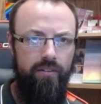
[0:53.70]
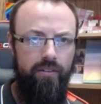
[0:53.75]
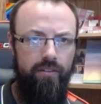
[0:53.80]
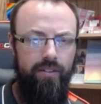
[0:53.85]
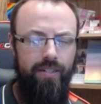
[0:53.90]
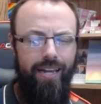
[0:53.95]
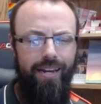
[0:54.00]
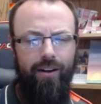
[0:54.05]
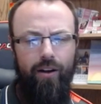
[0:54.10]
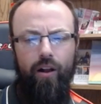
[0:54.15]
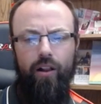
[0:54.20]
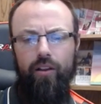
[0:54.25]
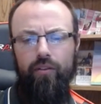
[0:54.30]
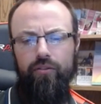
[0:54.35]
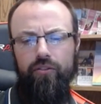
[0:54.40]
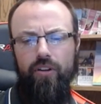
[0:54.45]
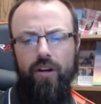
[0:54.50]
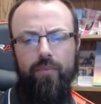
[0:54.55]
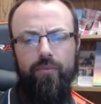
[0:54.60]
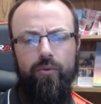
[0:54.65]
not all of
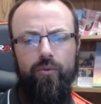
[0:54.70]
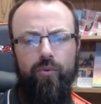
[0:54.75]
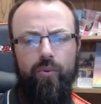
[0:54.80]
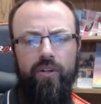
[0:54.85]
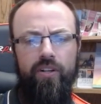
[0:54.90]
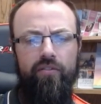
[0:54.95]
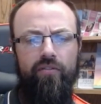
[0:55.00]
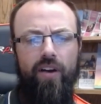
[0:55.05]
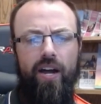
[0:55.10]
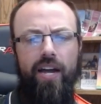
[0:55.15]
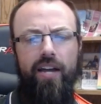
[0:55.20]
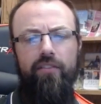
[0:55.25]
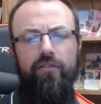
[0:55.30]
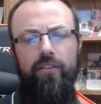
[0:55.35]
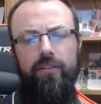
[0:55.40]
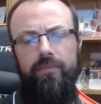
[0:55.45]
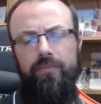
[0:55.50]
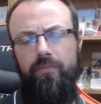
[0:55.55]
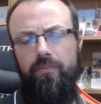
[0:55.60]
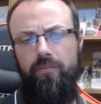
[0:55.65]
chapter 25,
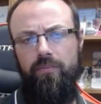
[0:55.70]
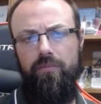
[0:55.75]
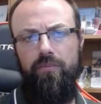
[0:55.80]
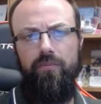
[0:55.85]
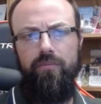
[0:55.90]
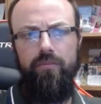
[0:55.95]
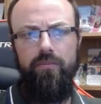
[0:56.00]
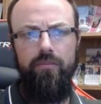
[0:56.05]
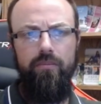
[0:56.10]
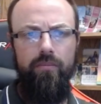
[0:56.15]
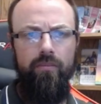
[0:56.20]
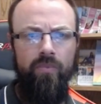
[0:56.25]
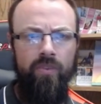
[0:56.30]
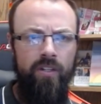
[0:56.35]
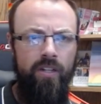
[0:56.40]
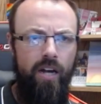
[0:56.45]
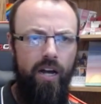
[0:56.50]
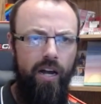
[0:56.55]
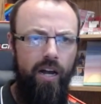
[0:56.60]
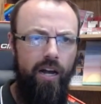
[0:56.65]

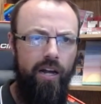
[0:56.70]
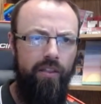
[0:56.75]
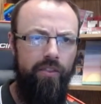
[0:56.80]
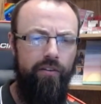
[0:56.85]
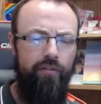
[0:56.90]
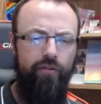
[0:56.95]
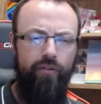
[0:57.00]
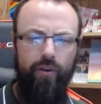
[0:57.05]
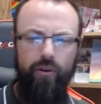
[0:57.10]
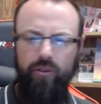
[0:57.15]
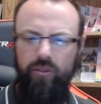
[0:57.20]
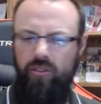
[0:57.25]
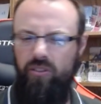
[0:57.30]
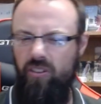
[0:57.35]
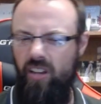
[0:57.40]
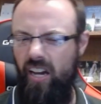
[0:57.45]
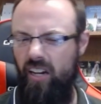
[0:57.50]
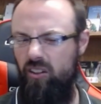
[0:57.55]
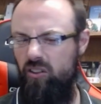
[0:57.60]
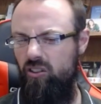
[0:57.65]
uh, the first
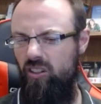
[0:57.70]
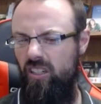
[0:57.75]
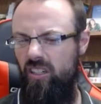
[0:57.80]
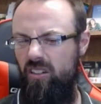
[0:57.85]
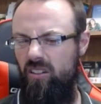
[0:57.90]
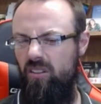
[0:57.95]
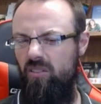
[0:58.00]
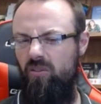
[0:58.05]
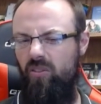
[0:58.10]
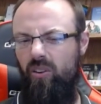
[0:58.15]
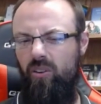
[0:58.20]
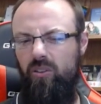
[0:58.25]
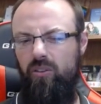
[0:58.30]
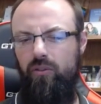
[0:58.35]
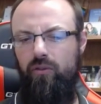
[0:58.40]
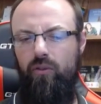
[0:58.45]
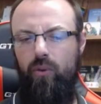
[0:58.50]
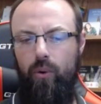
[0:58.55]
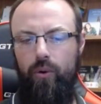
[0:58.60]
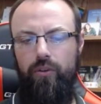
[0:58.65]
section, first
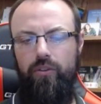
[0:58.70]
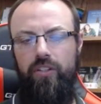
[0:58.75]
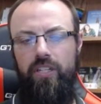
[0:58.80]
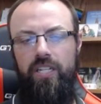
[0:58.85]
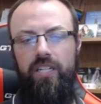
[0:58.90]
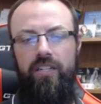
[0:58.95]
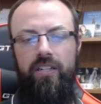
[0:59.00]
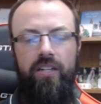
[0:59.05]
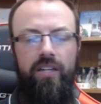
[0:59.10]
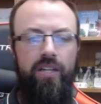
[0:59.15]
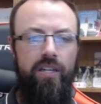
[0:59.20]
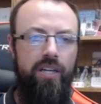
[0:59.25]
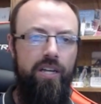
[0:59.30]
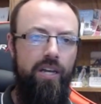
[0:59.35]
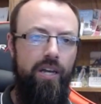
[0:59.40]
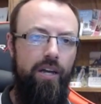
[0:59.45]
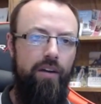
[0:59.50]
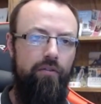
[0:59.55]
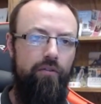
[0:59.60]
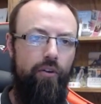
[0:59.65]
14
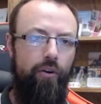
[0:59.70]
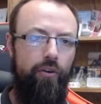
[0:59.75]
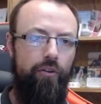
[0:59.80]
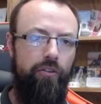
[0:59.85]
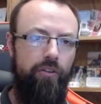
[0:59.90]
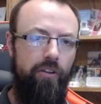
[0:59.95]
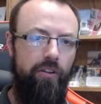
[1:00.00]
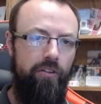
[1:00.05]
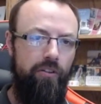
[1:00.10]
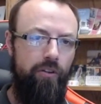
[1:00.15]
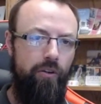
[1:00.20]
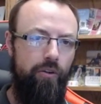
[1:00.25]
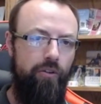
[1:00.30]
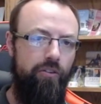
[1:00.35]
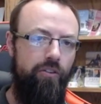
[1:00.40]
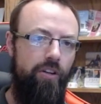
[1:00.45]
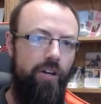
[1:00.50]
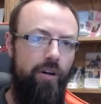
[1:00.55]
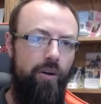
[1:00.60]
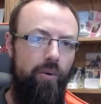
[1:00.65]
verses or
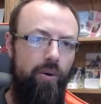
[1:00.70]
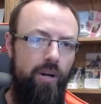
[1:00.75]
so.